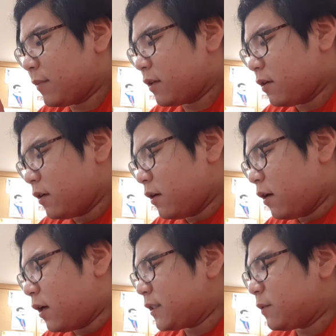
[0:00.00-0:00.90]
But
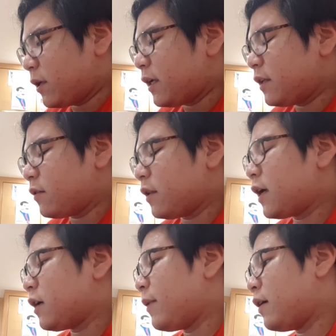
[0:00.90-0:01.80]
honestly, what I don't
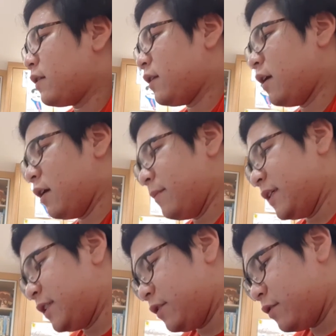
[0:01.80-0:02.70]
like about
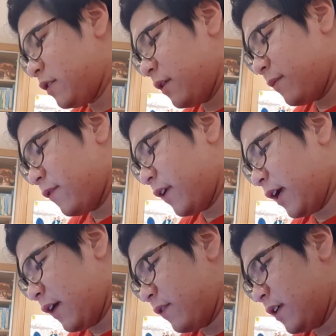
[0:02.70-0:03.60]
this suit, if I
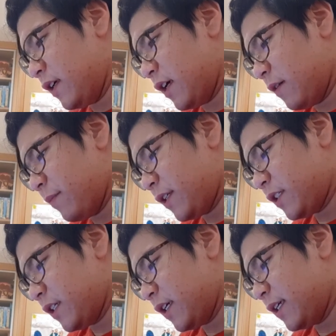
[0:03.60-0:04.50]
have the
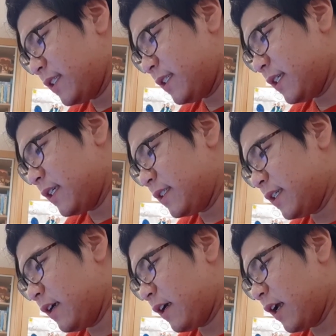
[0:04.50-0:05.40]
picture here, is
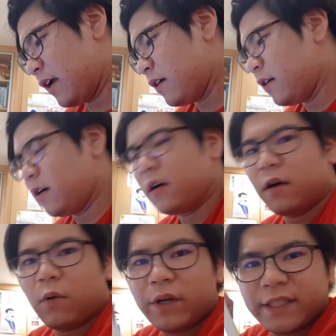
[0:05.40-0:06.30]
okay,
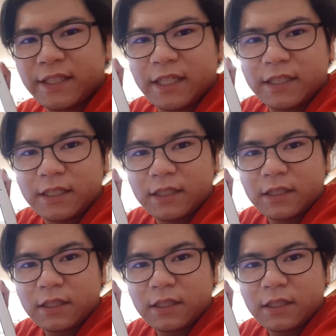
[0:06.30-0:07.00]
what is this?